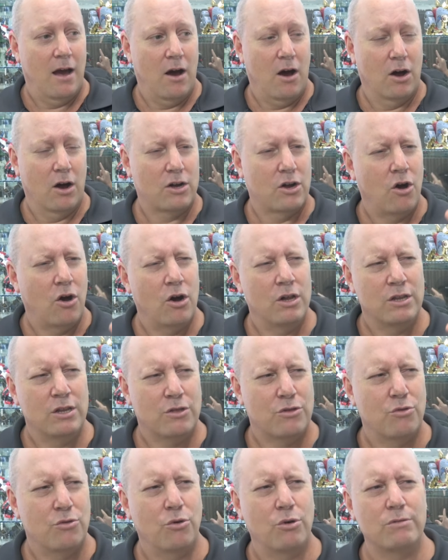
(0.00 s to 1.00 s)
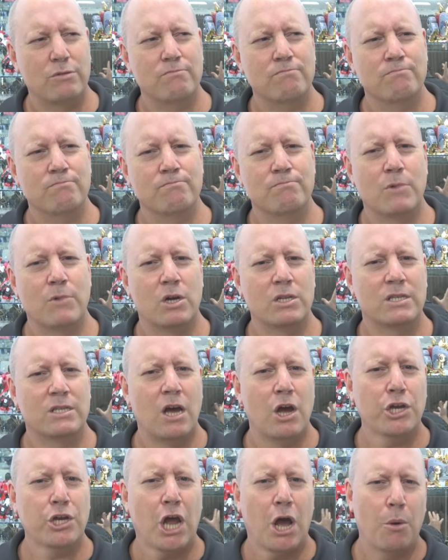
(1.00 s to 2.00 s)
I kind of thought, I
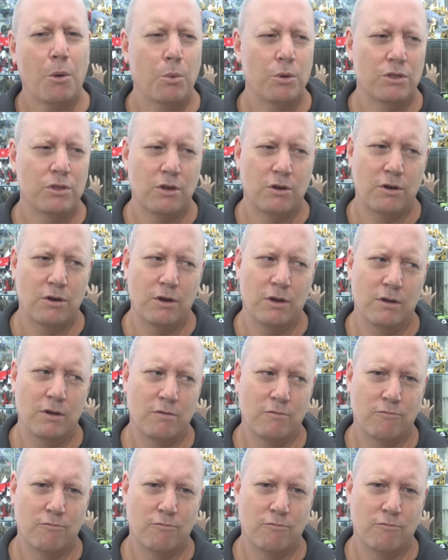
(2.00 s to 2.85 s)
don't know what the